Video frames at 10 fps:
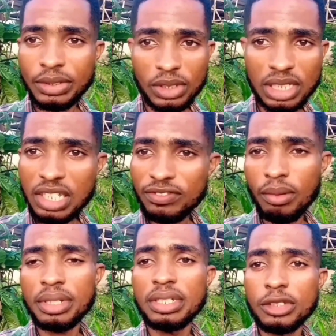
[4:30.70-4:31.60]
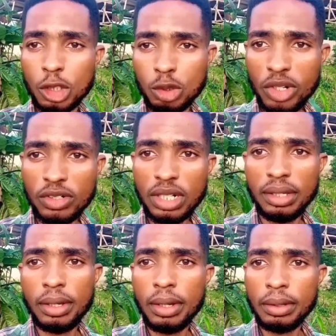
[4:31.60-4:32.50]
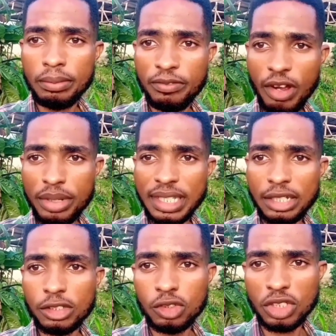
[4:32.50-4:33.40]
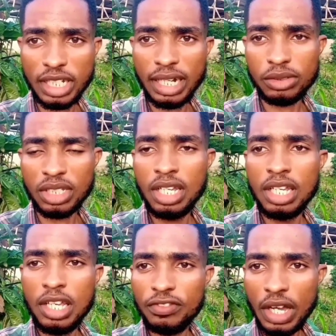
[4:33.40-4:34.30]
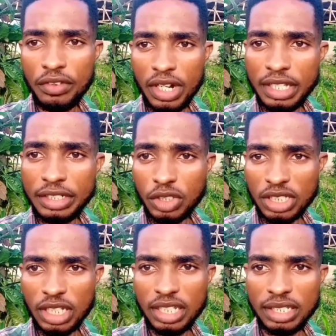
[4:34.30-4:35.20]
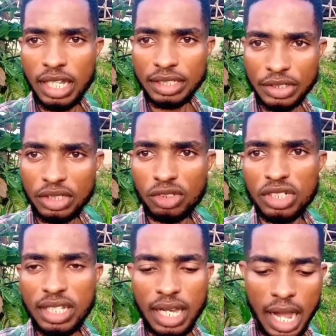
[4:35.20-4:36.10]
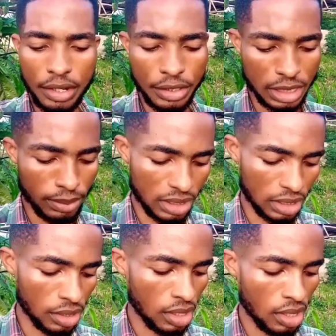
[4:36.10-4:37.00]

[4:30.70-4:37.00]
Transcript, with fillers: So snail farming is one of the farming that you should check out if you are really interested in entering into the agri space.